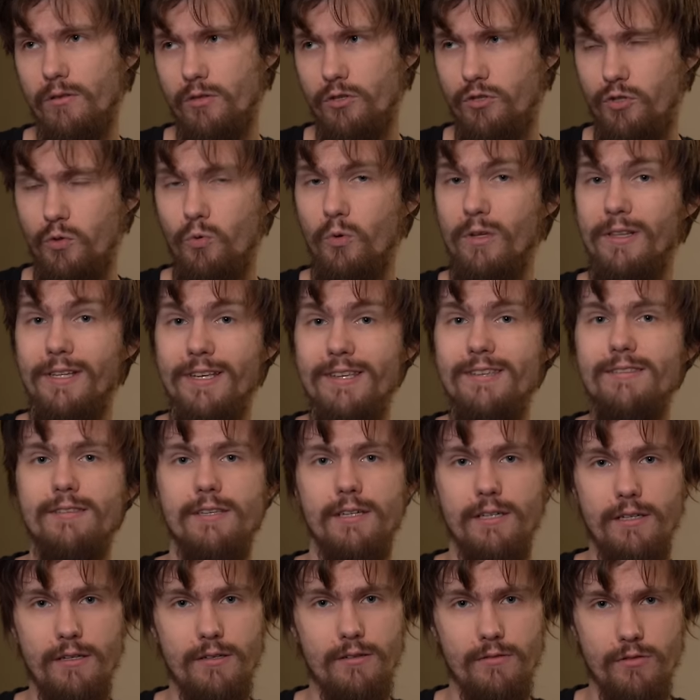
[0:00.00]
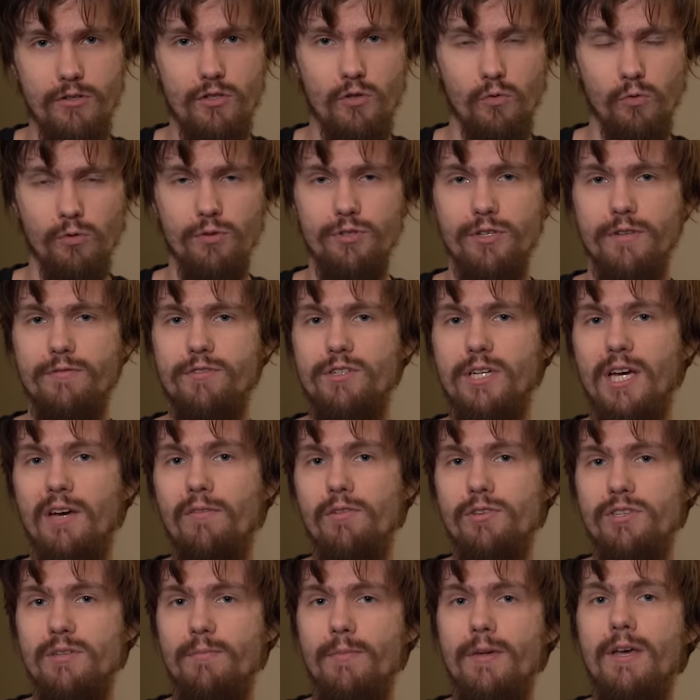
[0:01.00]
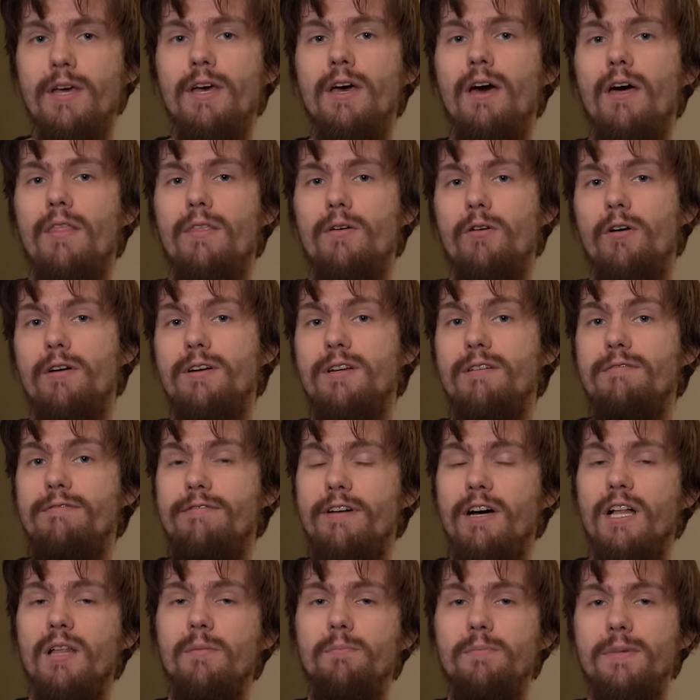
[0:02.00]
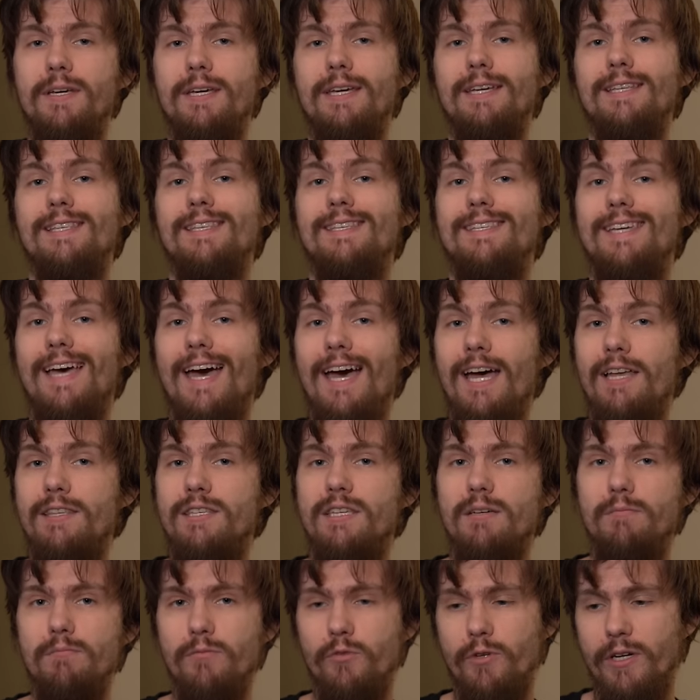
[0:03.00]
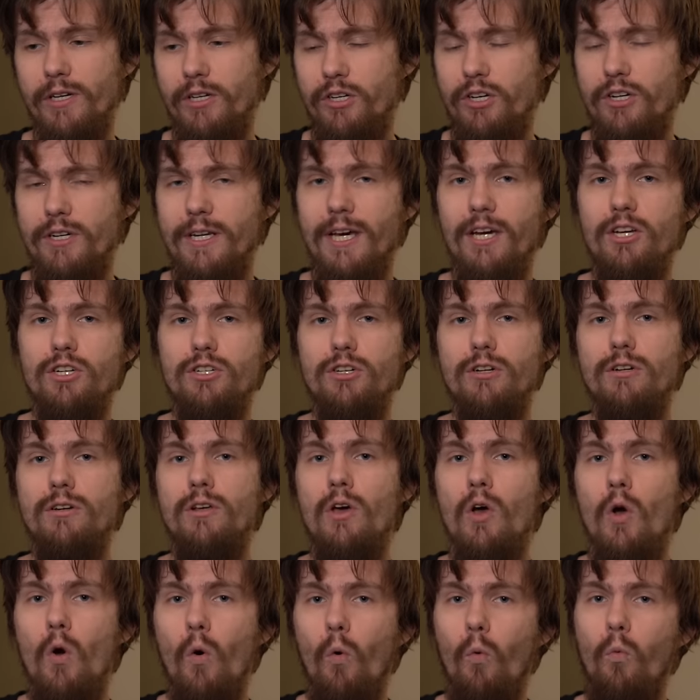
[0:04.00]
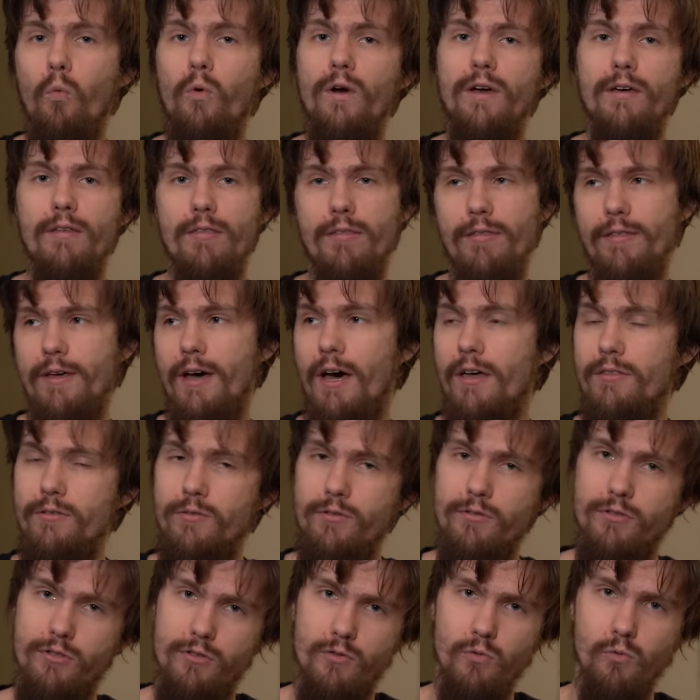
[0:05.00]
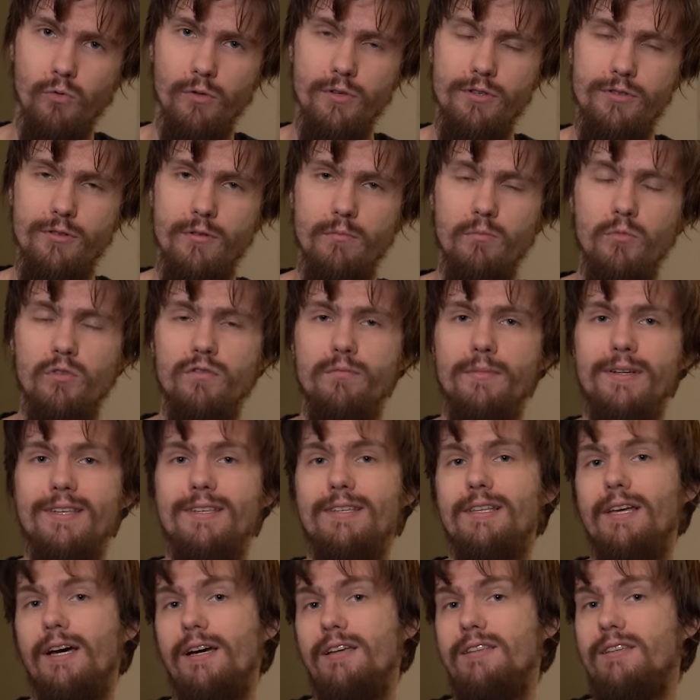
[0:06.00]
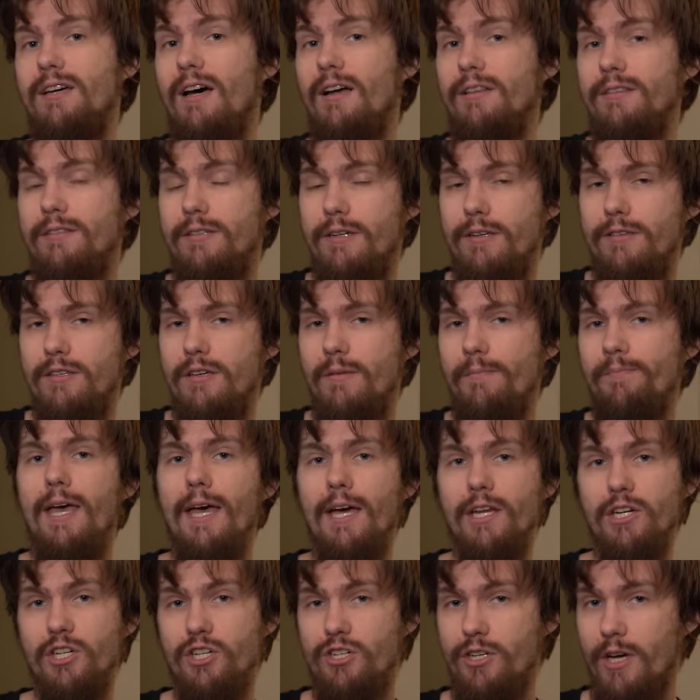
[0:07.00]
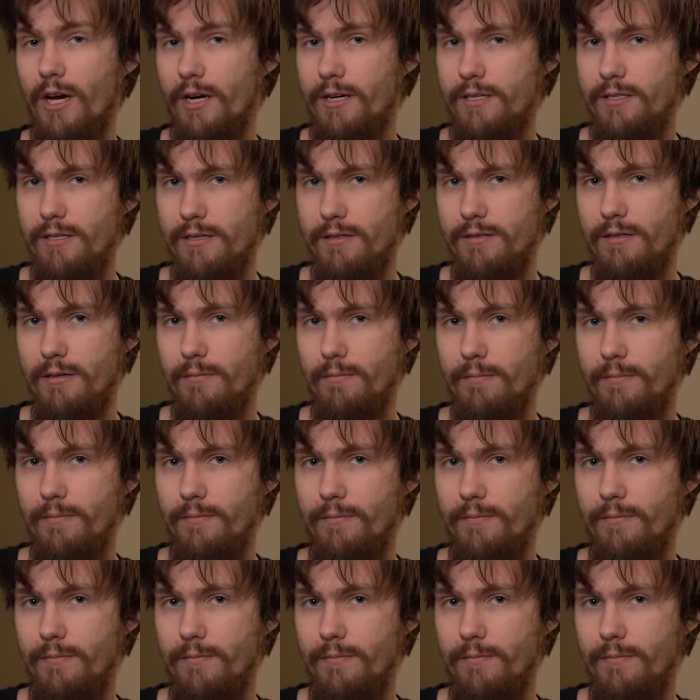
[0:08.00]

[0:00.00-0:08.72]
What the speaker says: dualistic schools of Shaivism, that are developing in tandem or in connection with other schools or movements like Tantrism and Shaktism.